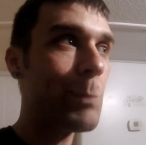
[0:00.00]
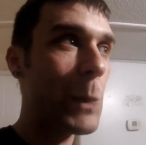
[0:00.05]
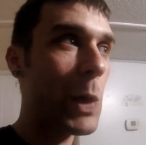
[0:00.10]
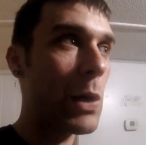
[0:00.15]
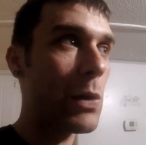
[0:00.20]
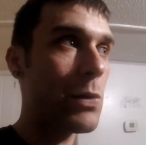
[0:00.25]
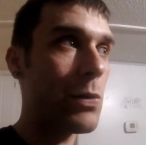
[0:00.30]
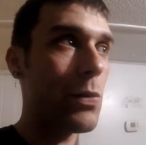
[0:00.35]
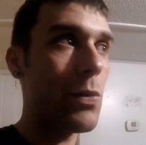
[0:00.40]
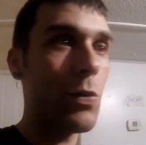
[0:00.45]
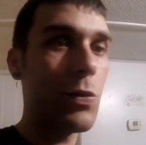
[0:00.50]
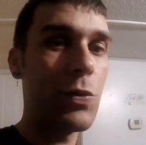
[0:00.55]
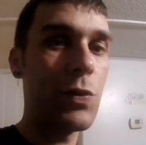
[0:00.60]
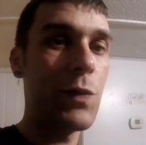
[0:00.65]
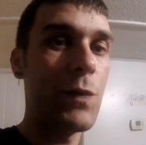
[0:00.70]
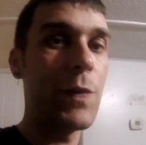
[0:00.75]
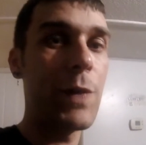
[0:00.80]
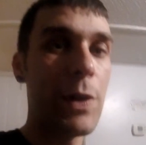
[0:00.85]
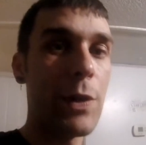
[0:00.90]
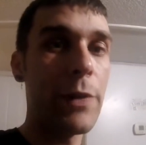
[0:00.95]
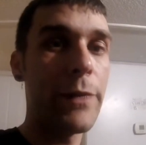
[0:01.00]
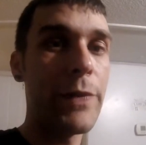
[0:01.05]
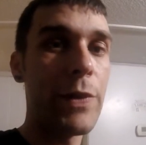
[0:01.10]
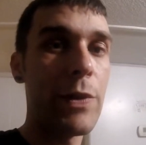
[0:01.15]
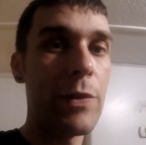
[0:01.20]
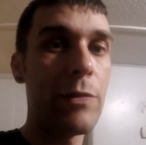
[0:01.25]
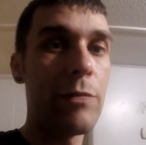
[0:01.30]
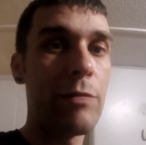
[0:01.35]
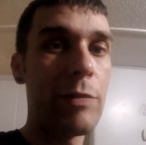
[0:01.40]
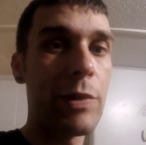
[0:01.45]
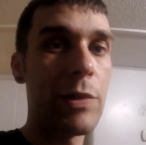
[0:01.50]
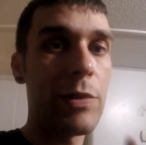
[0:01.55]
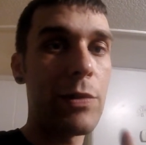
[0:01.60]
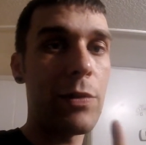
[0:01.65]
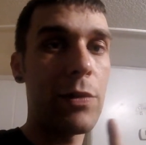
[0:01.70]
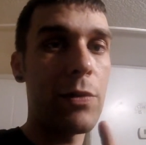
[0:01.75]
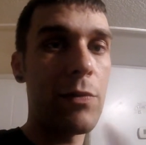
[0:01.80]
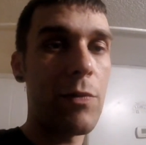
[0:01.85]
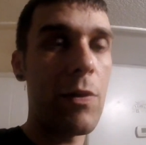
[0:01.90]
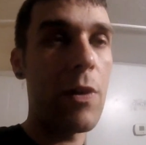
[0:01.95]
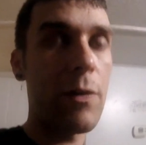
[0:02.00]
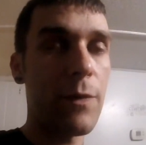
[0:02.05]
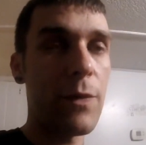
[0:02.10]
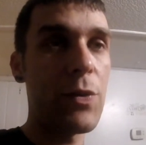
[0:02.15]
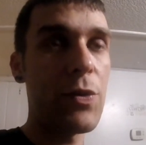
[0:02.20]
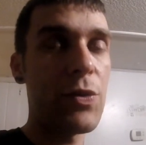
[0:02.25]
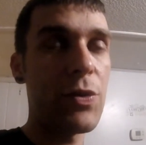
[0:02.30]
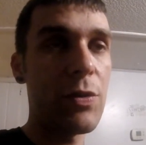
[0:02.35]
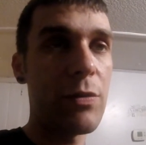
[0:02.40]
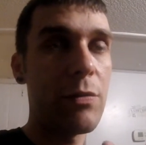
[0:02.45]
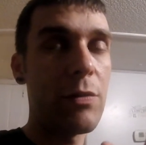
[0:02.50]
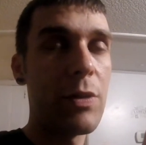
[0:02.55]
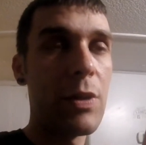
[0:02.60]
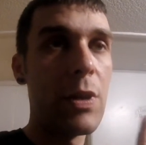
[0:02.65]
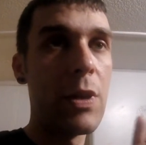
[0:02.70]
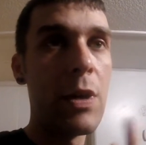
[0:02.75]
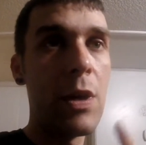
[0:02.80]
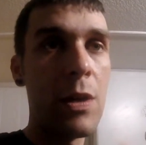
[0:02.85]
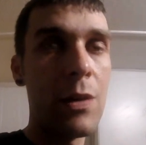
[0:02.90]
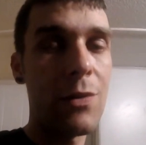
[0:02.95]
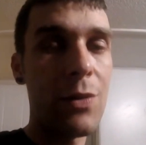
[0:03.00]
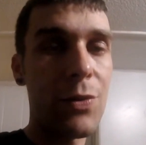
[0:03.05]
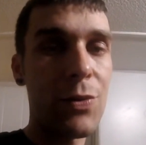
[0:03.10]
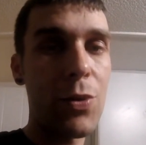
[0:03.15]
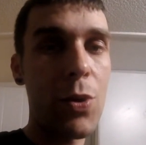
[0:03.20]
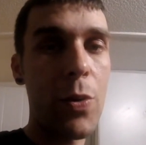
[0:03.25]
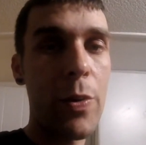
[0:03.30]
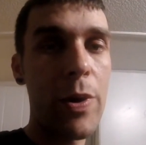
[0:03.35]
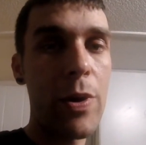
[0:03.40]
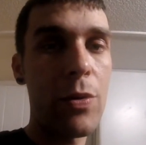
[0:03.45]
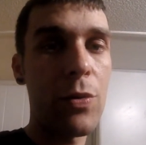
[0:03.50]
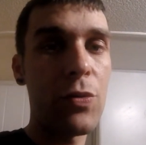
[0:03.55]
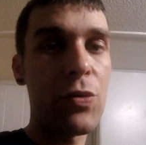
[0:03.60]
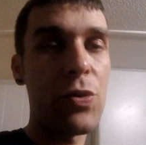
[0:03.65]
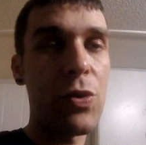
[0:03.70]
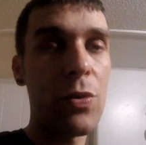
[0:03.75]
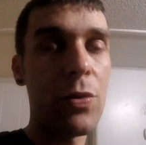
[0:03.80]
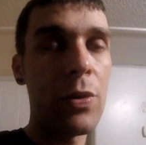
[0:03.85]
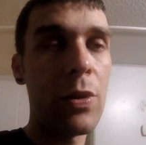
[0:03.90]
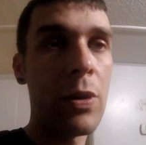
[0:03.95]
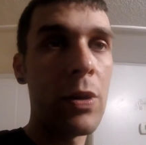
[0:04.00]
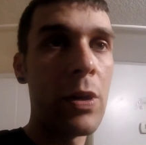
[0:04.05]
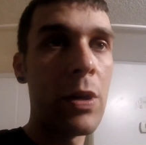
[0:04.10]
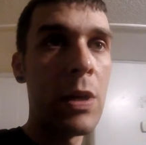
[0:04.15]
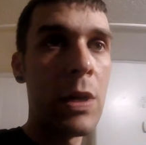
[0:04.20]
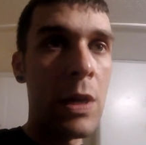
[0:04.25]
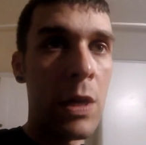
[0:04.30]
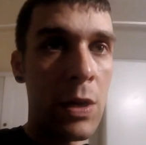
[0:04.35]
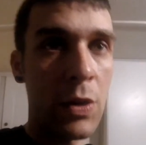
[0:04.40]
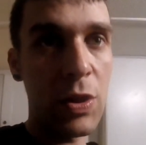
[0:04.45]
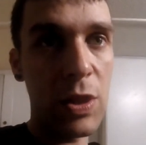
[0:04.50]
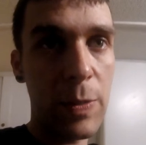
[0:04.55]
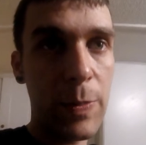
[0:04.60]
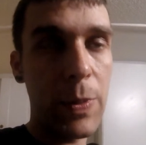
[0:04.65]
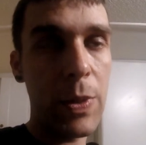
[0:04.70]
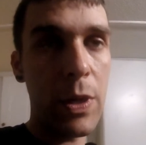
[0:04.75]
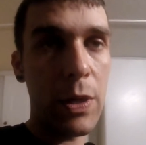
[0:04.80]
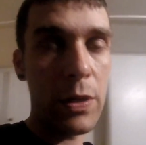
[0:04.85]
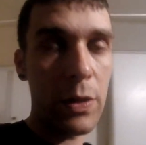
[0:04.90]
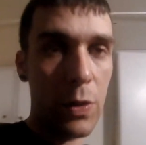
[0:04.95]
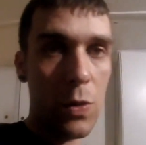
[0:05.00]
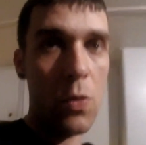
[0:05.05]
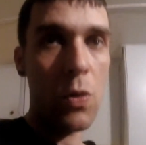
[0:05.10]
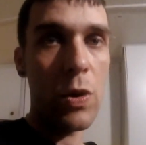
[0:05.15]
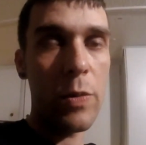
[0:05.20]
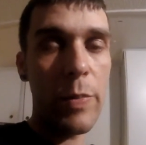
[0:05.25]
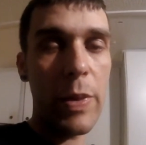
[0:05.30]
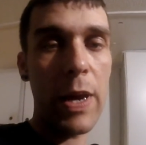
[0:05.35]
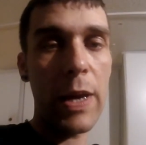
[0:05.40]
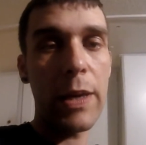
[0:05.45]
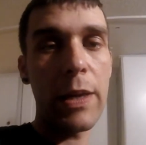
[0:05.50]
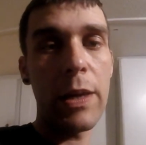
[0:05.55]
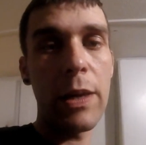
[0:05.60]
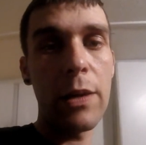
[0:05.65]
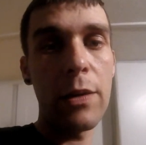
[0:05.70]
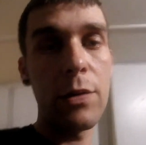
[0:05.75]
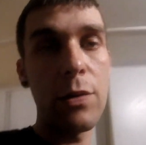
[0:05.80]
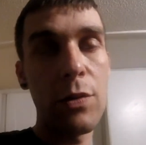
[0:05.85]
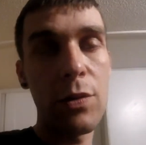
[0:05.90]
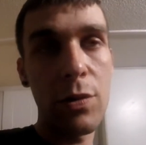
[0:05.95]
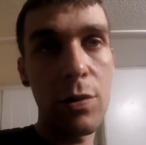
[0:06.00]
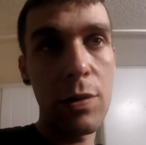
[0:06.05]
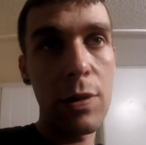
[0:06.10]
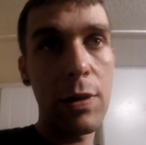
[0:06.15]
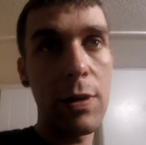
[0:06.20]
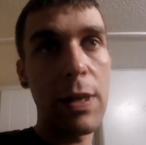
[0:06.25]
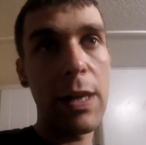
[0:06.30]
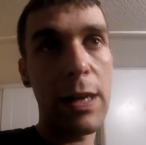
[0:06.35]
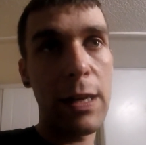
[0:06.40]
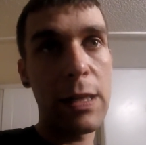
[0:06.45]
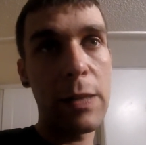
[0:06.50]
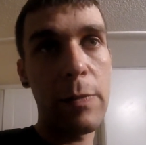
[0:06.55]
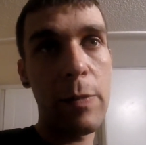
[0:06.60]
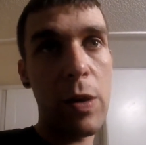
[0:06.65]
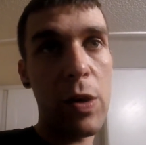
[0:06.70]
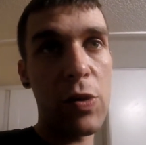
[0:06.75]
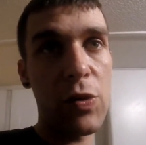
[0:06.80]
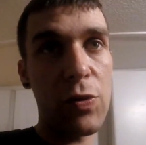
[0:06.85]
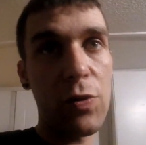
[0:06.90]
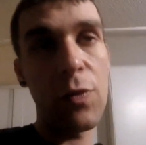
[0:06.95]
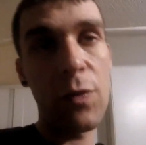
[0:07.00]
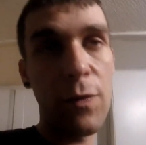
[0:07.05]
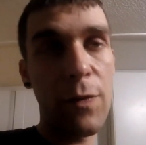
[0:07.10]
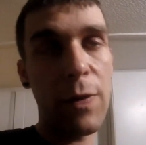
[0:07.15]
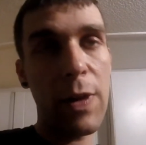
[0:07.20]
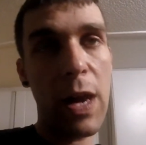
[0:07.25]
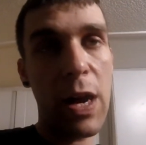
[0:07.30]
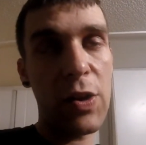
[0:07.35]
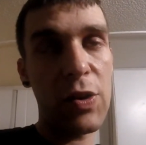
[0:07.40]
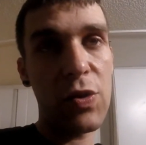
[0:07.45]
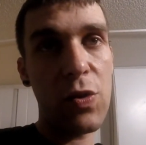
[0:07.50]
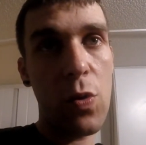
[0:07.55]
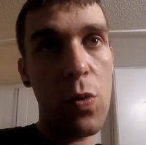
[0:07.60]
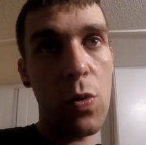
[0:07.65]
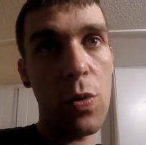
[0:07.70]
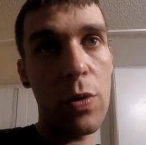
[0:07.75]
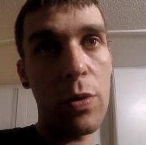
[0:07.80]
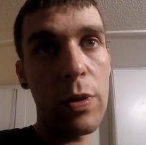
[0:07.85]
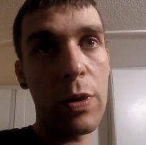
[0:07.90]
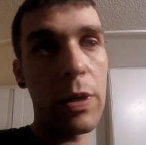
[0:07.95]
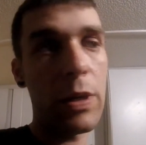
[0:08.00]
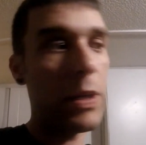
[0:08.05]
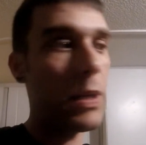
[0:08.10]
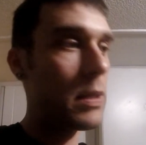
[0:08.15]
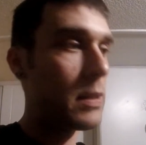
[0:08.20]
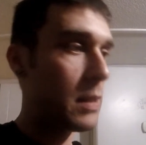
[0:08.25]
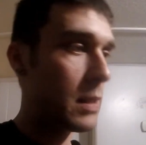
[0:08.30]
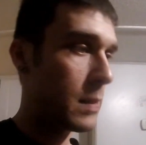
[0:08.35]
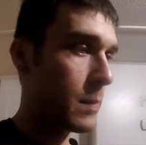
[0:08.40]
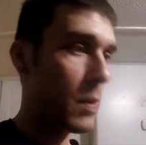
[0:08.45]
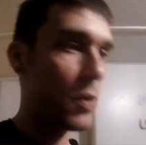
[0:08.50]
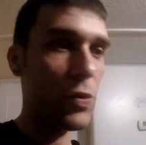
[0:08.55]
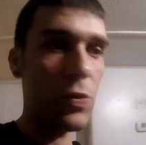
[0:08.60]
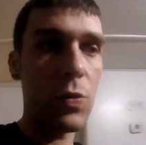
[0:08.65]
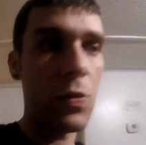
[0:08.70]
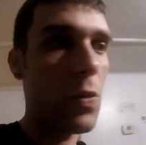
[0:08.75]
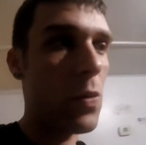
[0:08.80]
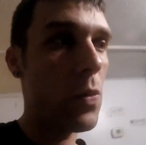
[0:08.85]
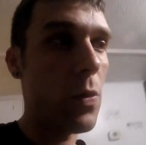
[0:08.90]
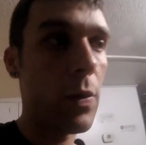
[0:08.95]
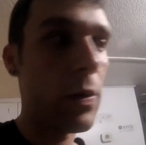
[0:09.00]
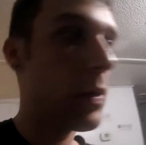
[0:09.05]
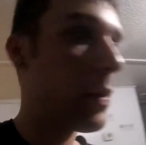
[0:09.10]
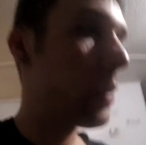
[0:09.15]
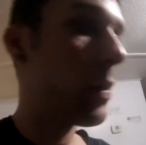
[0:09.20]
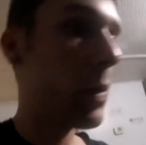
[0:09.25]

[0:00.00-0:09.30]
So don't you fear if you installed the wrong version. Don't throw away your controller. Just plug the cord back in. You do need that special flash cord. It's a special cord.